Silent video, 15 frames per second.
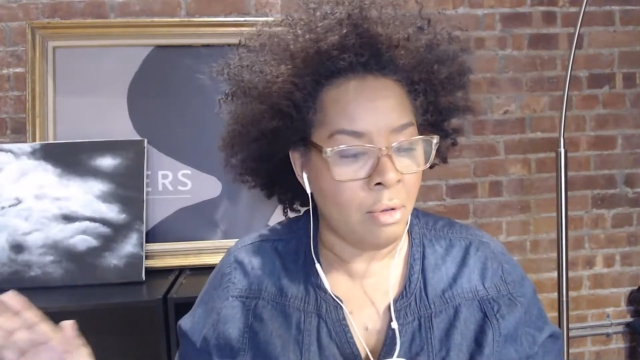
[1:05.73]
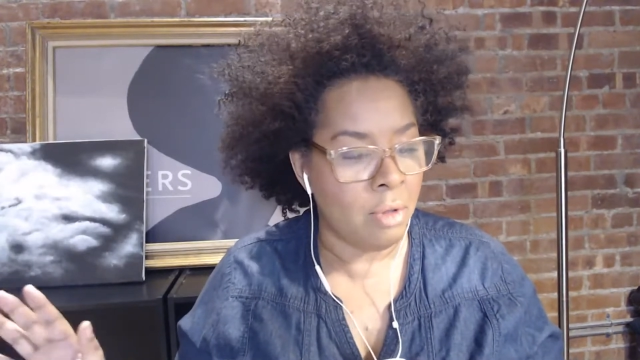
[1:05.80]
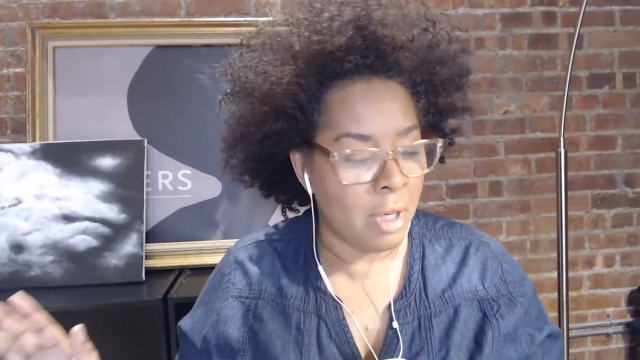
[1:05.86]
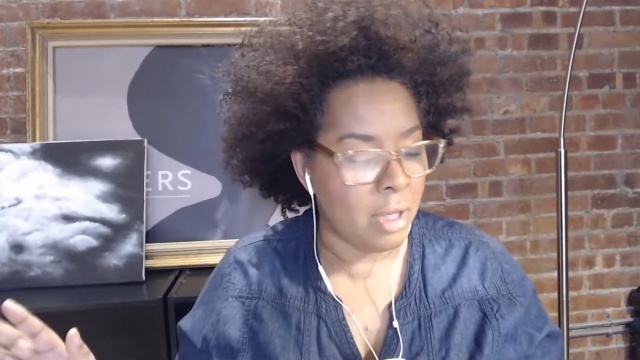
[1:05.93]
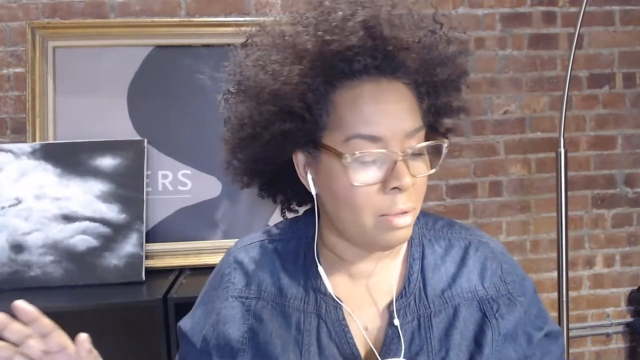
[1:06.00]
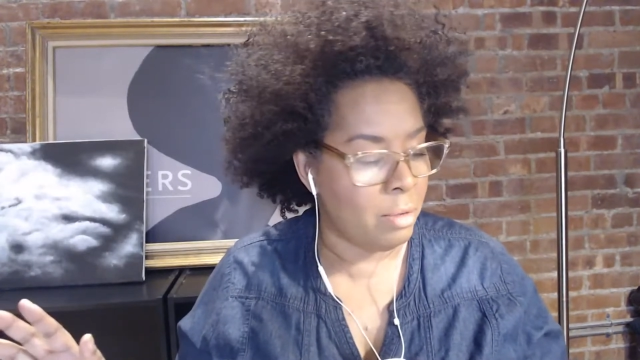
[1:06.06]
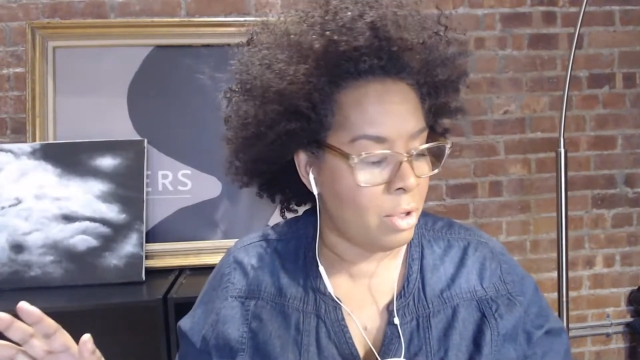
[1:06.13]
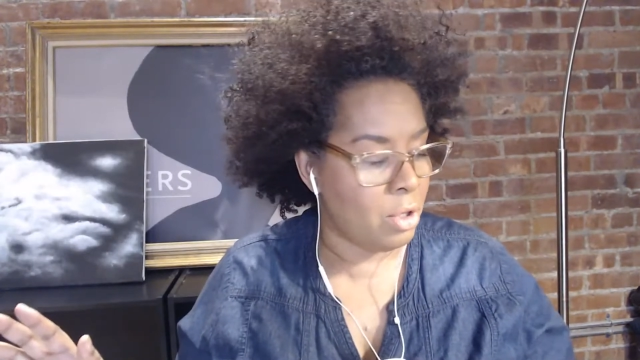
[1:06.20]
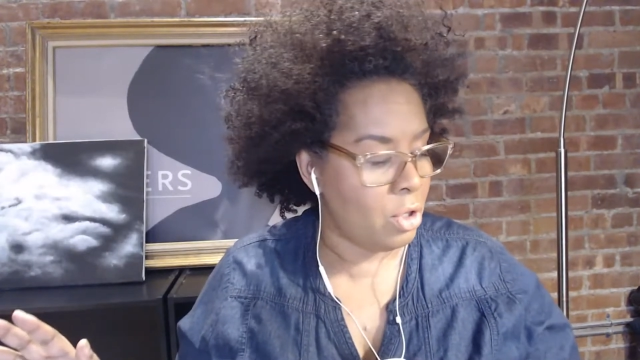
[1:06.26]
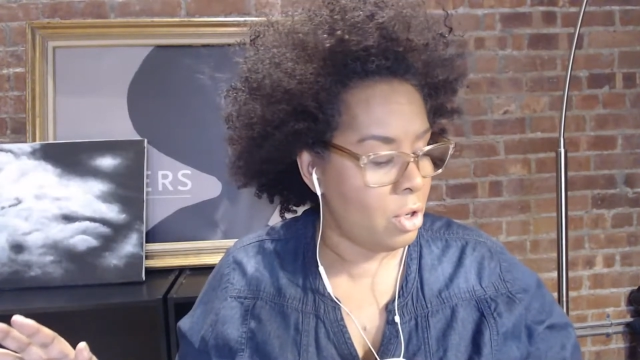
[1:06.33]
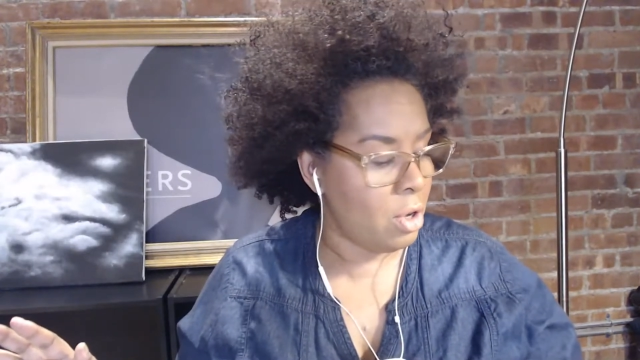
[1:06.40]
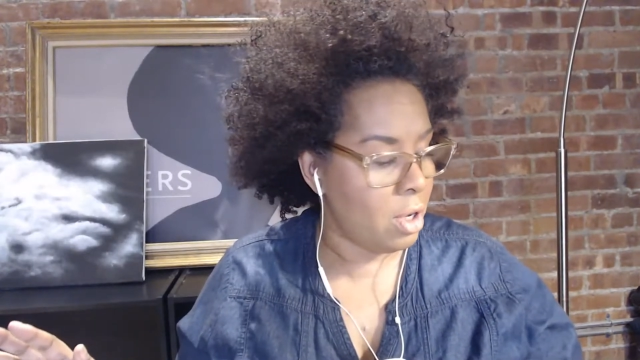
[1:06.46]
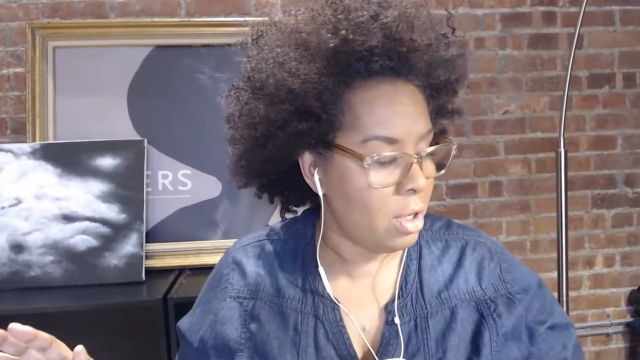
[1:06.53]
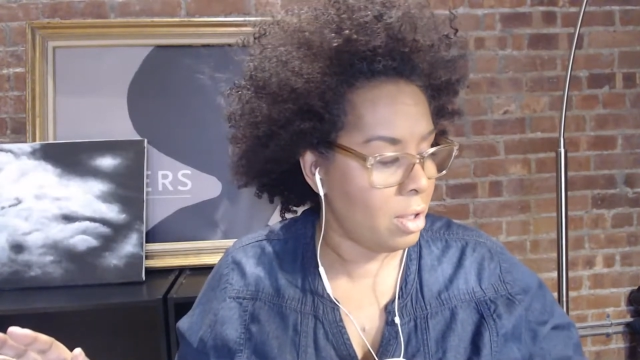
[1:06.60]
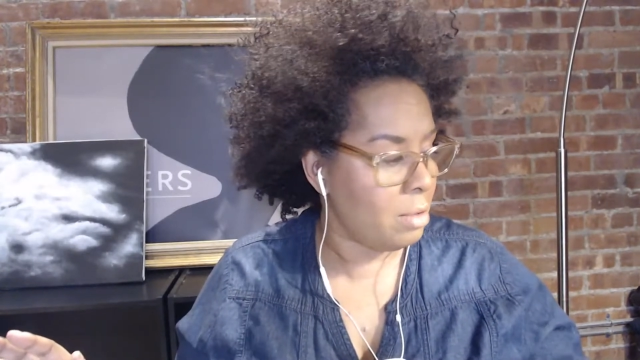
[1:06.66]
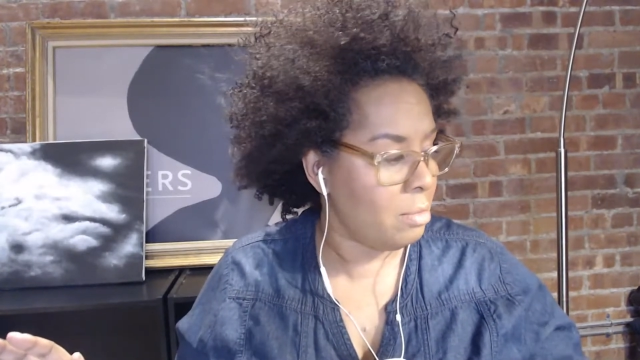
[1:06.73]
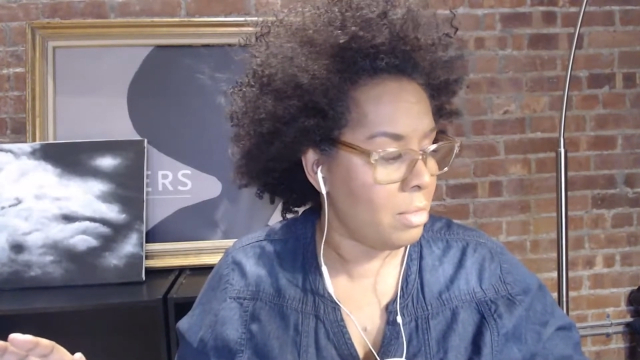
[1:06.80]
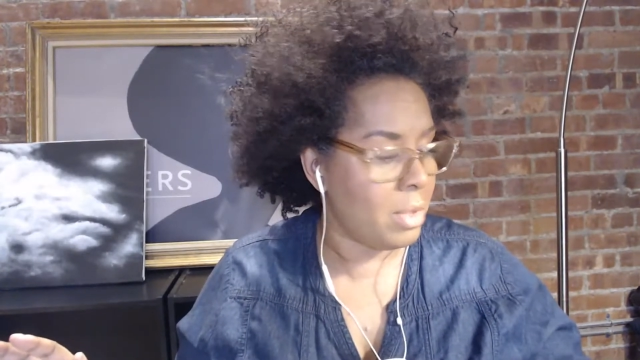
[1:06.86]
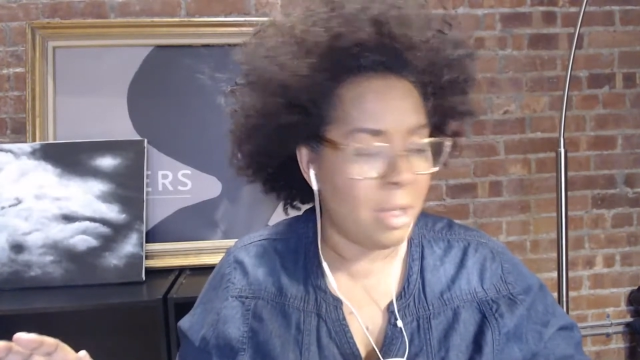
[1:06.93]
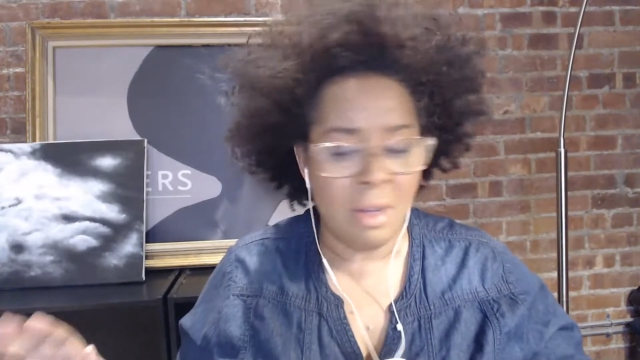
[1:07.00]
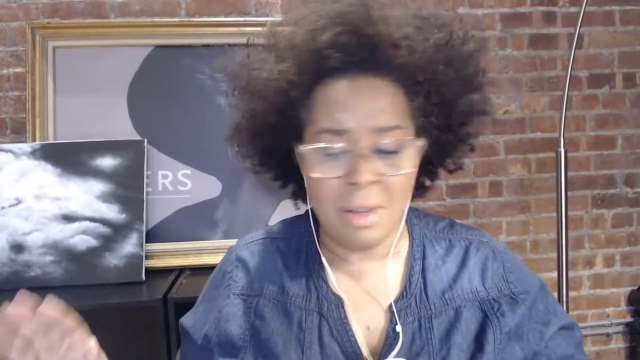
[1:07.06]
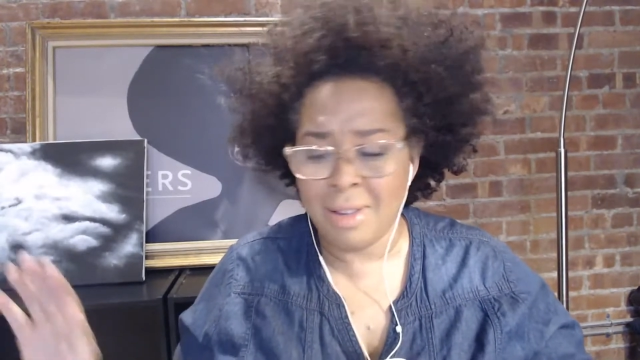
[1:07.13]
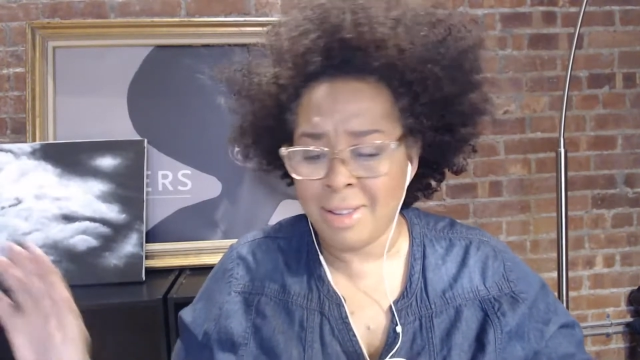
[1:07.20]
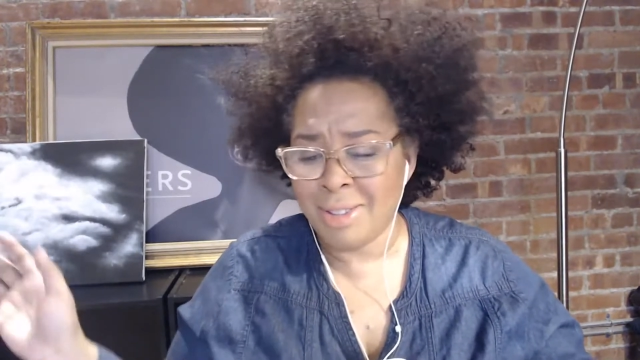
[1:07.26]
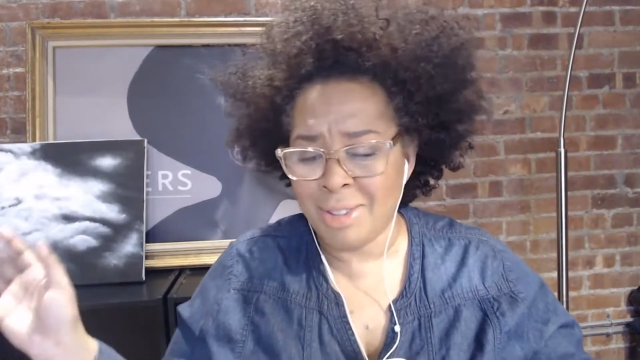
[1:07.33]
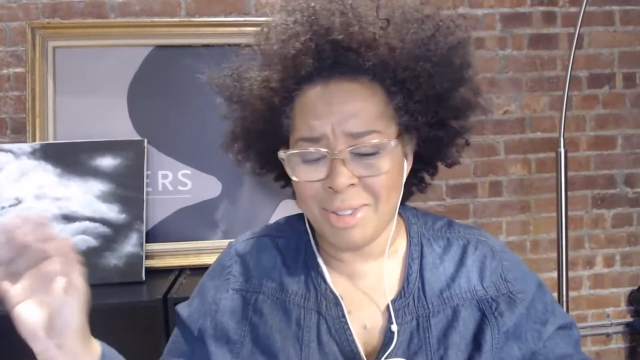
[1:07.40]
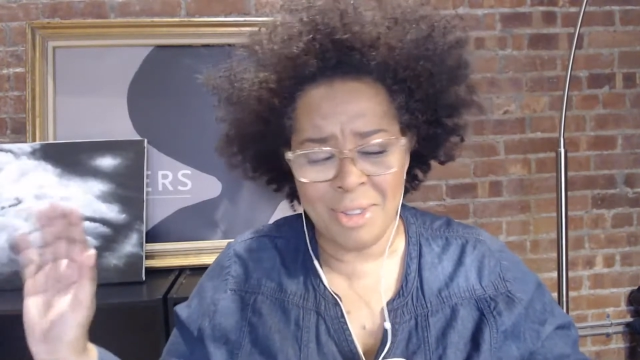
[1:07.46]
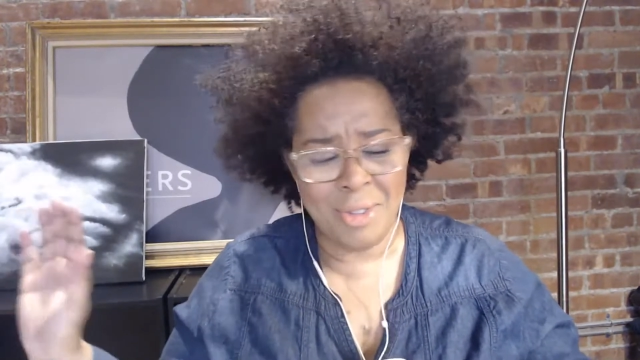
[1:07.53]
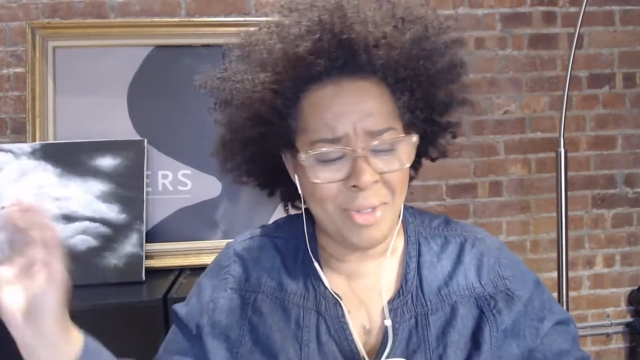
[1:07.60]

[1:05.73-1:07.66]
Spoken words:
things with DeShawn because